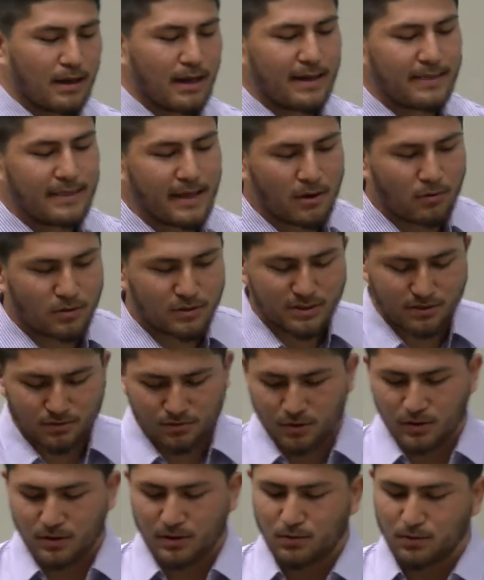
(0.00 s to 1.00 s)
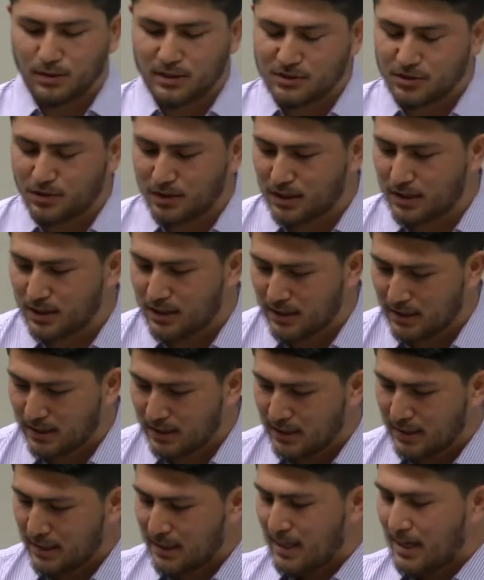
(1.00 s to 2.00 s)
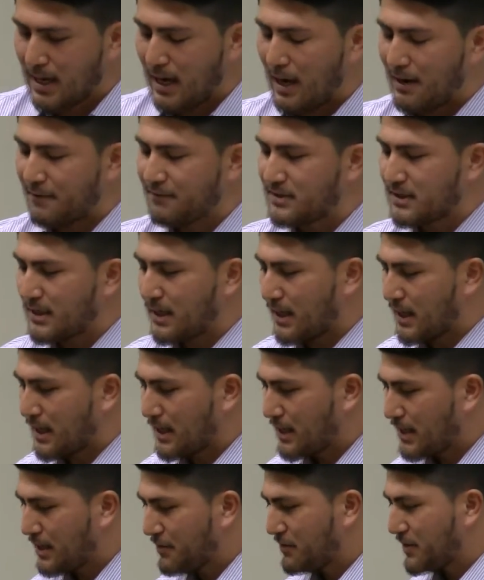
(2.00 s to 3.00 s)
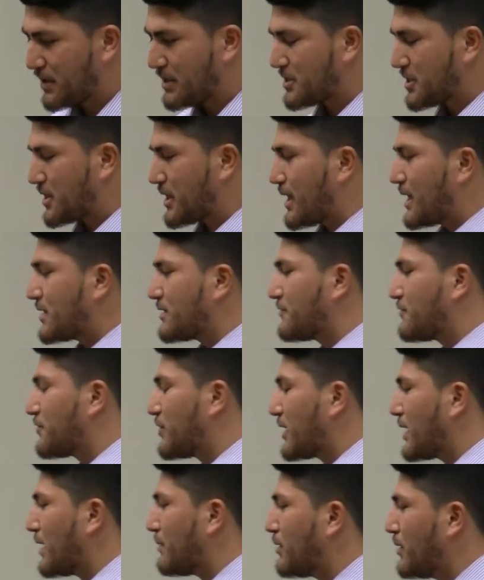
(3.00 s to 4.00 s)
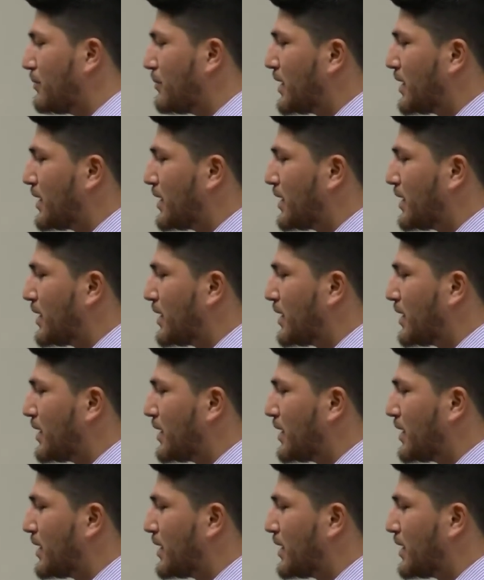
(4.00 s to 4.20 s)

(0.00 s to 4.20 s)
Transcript: And that was the route that we took. After living in Jakarta for a couple of